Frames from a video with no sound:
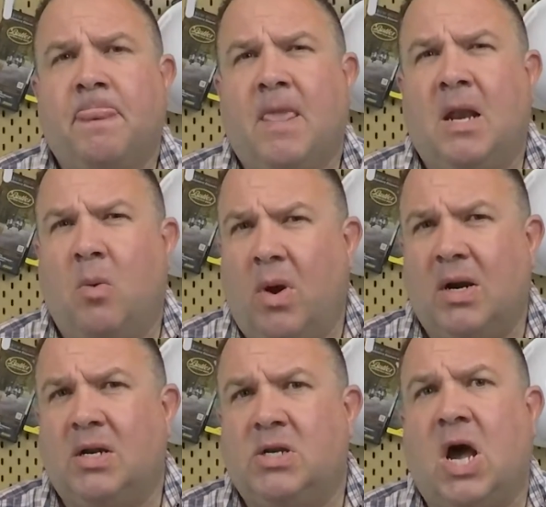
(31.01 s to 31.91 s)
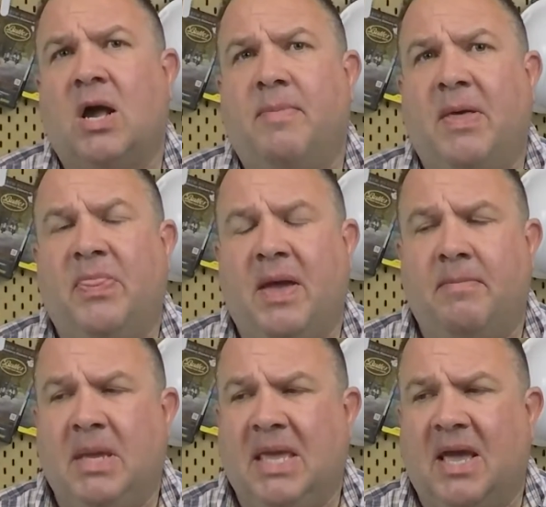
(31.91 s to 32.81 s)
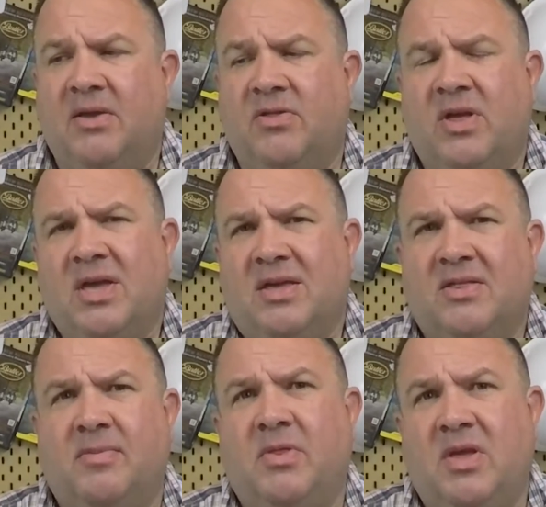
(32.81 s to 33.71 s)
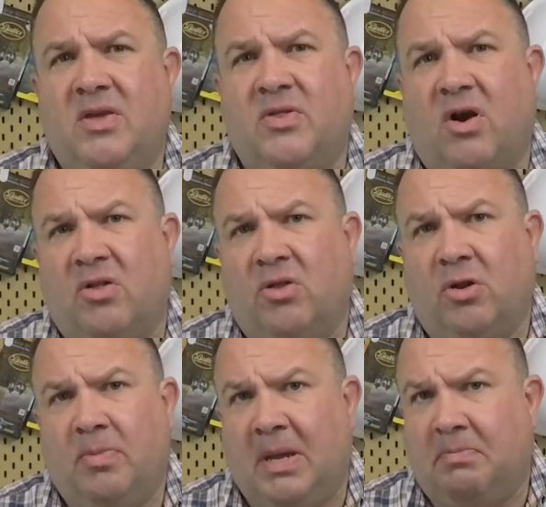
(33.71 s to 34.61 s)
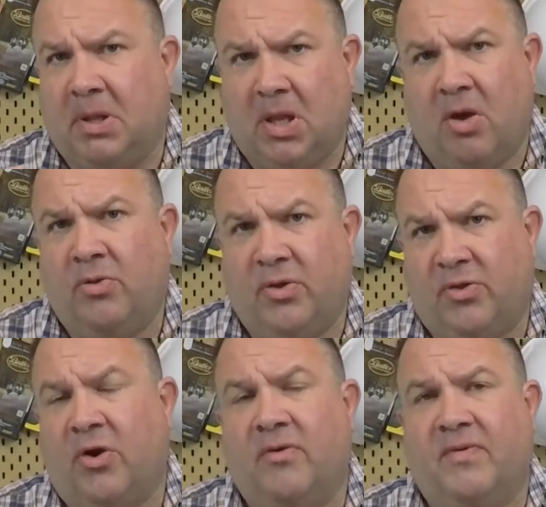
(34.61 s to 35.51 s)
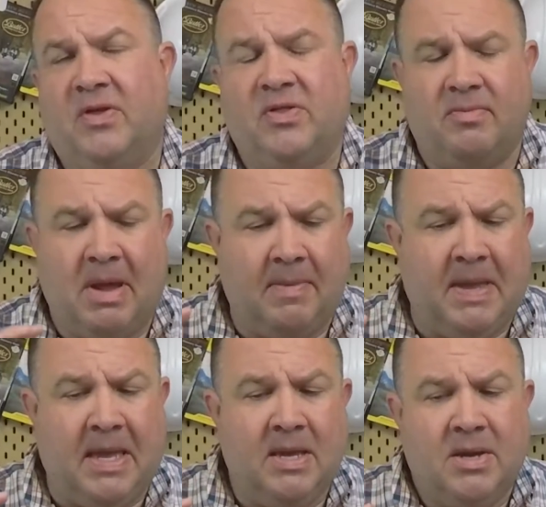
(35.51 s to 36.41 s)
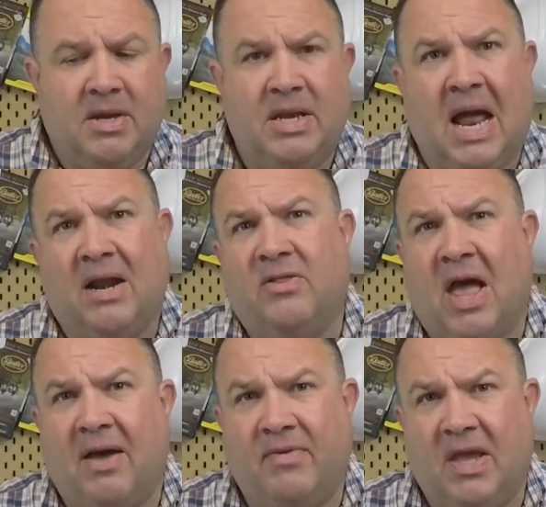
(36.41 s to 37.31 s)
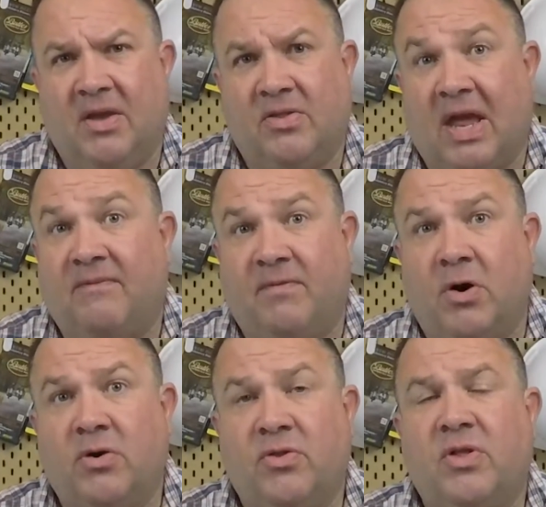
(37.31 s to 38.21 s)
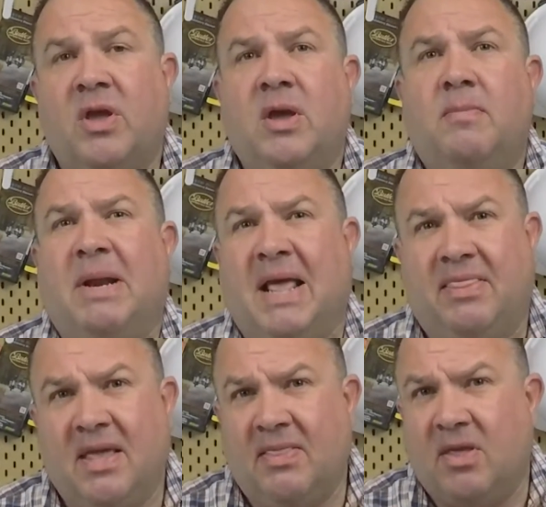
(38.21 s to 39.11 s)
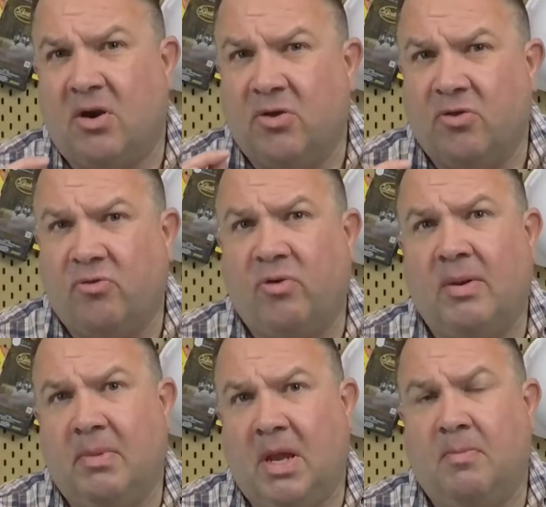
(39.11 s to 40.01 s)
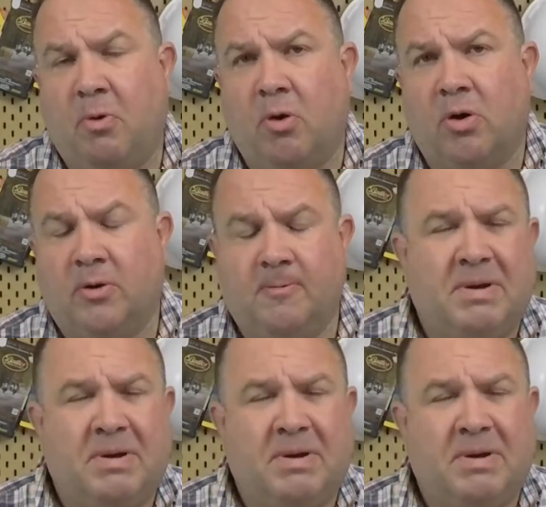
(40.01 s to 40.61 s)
And I wanted to talk about them because some of these are a little bit below the surface and maybe not as obvious at first, but I think they're extremely important.